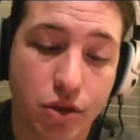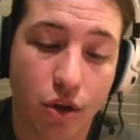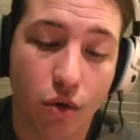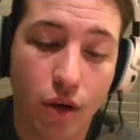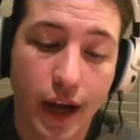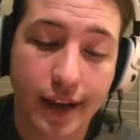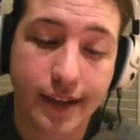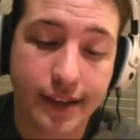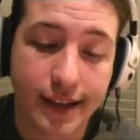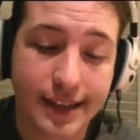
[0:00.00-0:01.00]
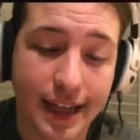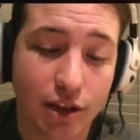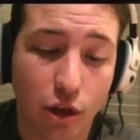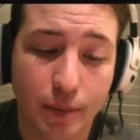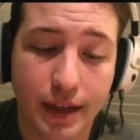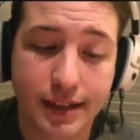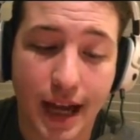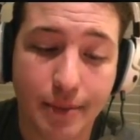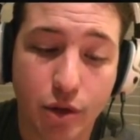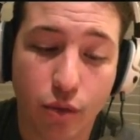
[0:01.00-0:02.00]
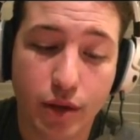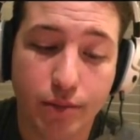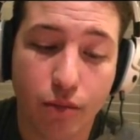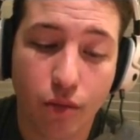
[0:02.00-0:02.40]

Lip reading: So, and they take a little bit of time to